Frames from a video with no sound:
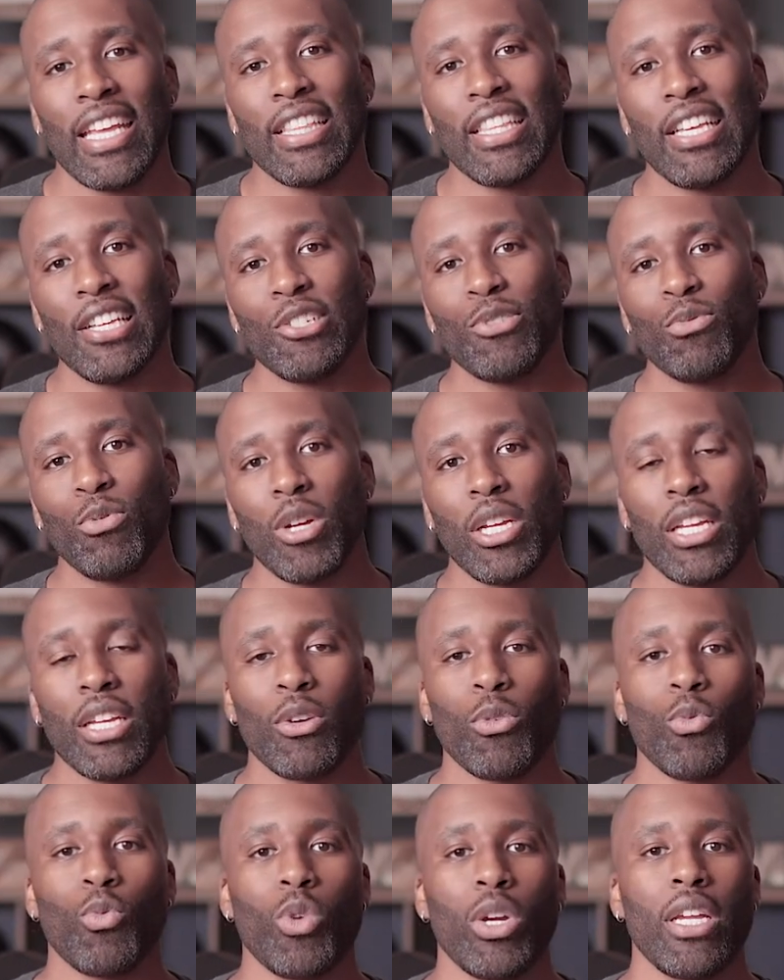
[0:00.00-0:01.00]
This week,
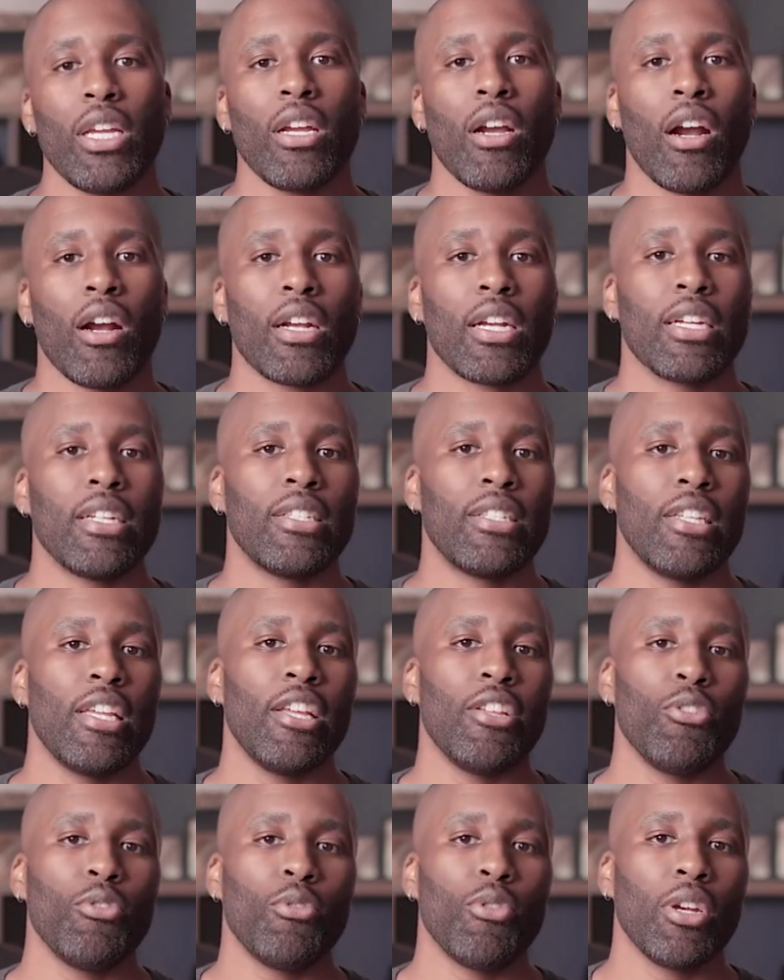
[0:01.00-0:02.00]
we are
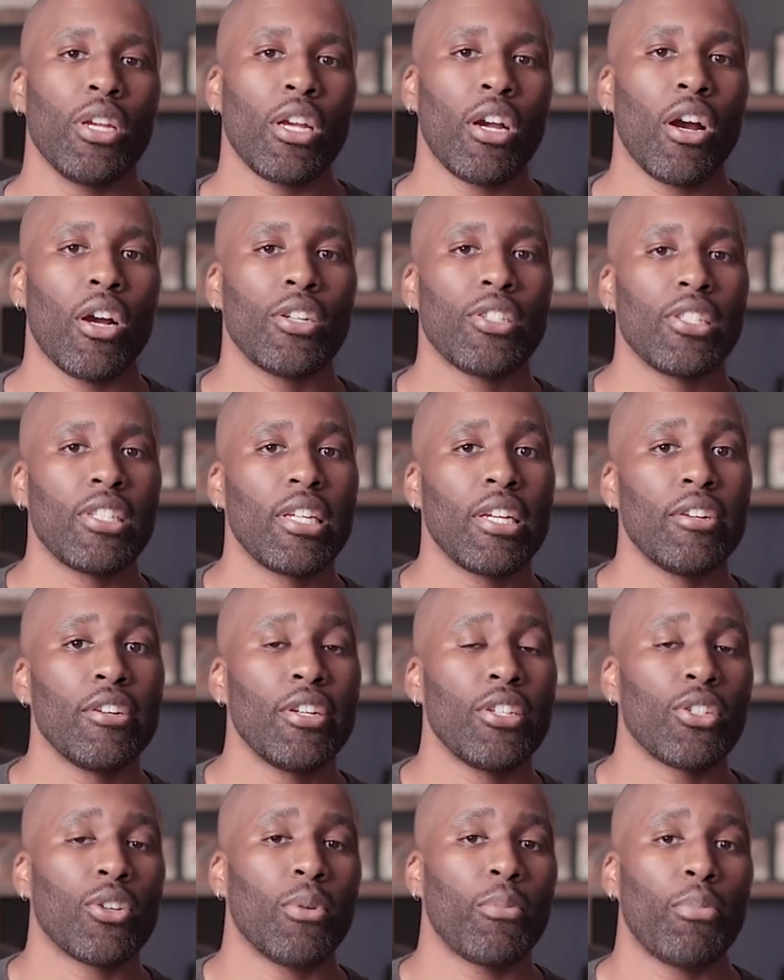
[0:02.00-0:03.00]
continuing our
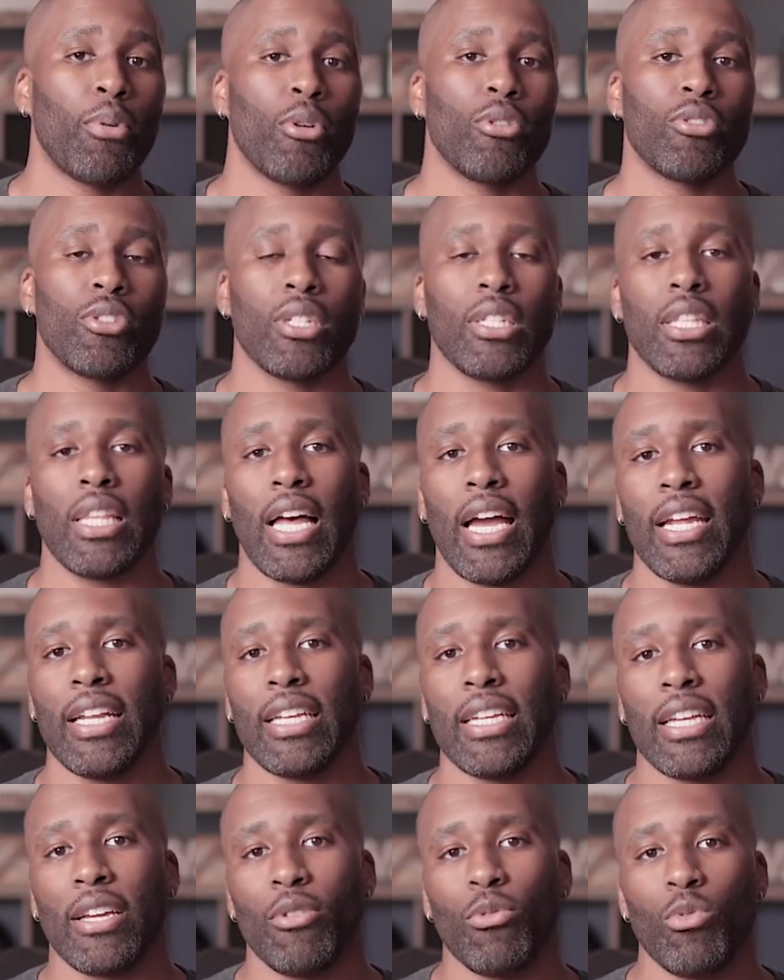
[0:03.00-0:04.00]
series on portrait
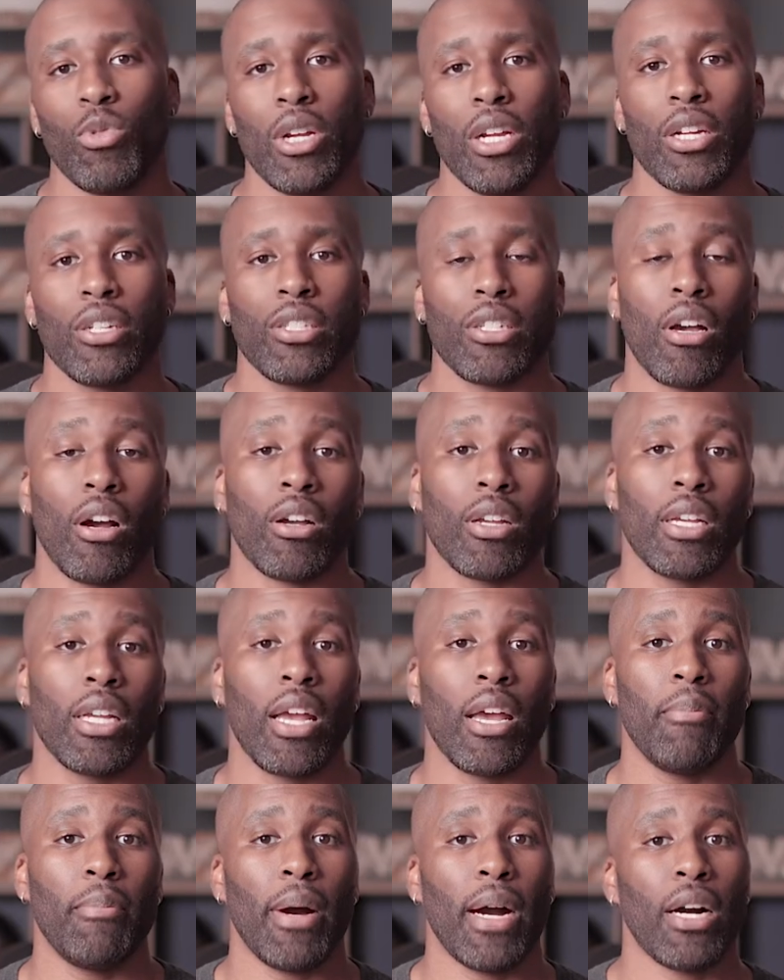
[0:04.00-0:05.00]
lighting, and we are
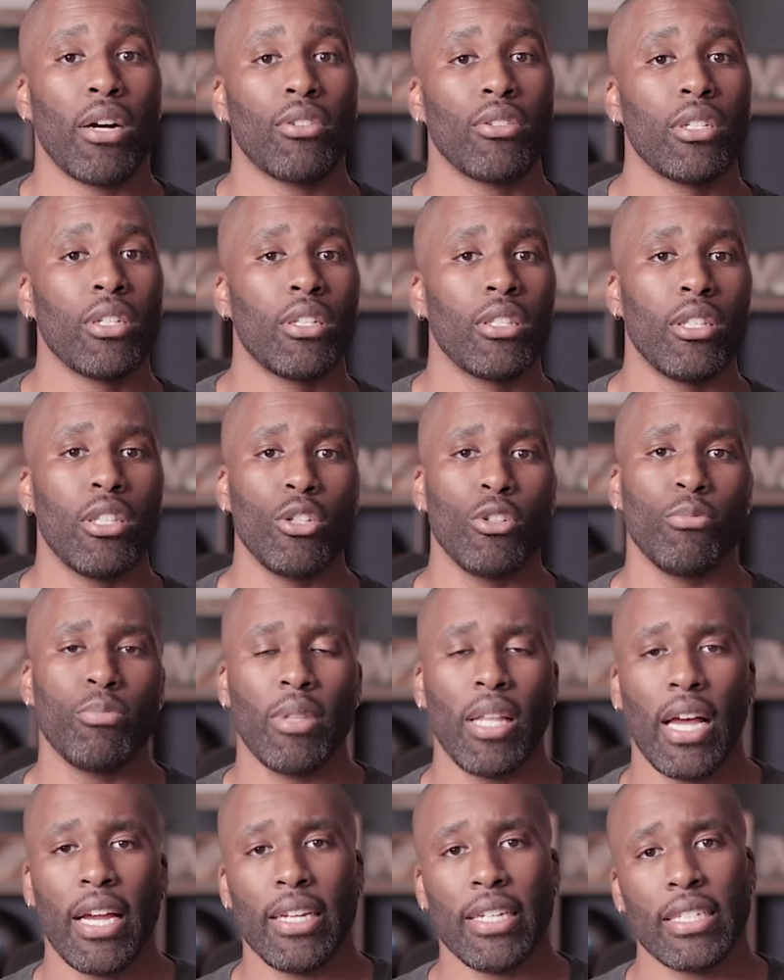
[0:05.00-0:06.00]
talking about loop
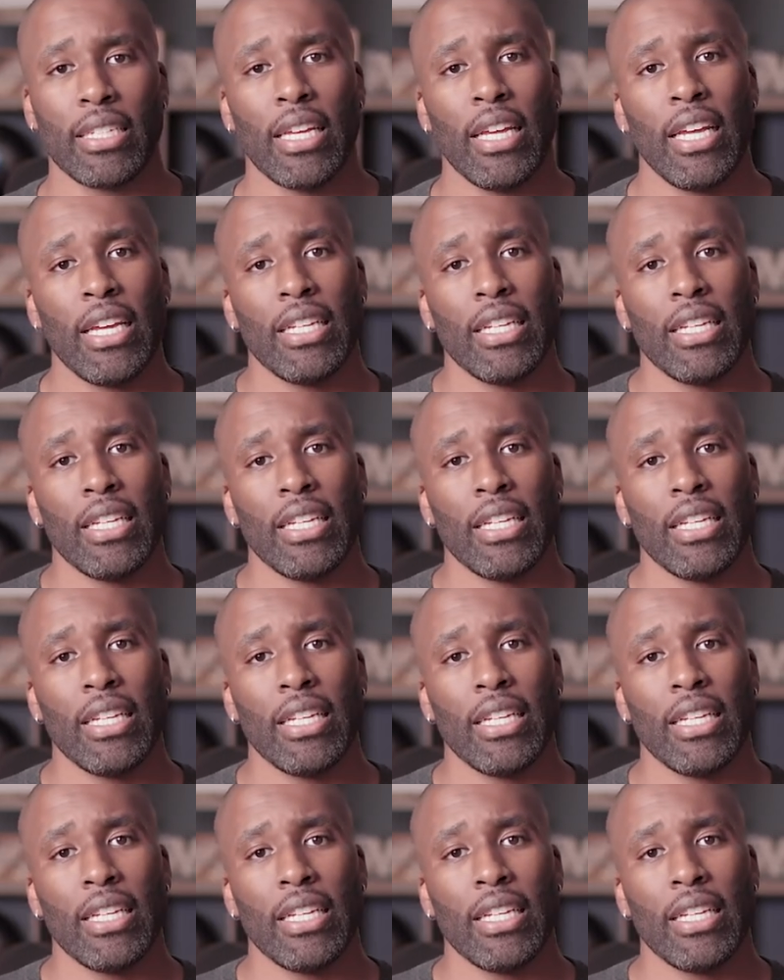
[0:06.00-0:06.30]
lighting.